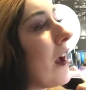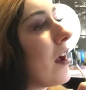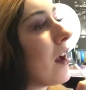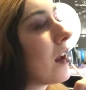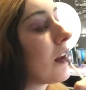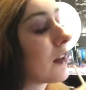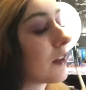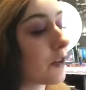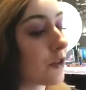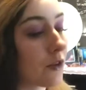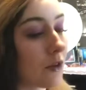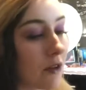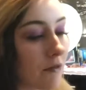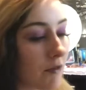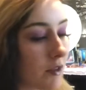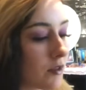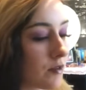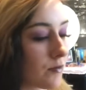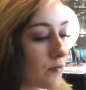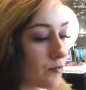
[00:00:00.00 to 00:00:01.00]
you don't have to
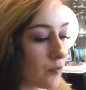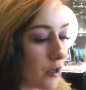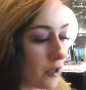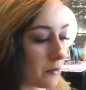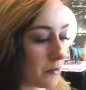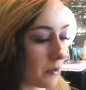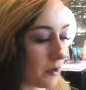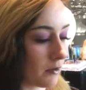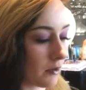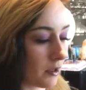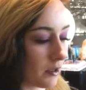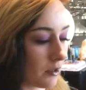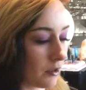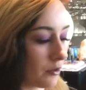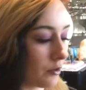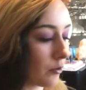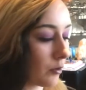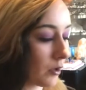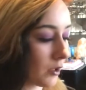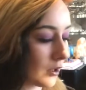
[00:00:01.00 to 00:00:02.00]
spread them out, like they don't
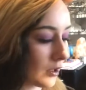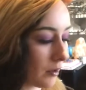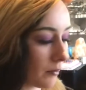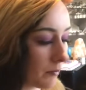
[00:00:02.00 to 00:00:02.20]
clump.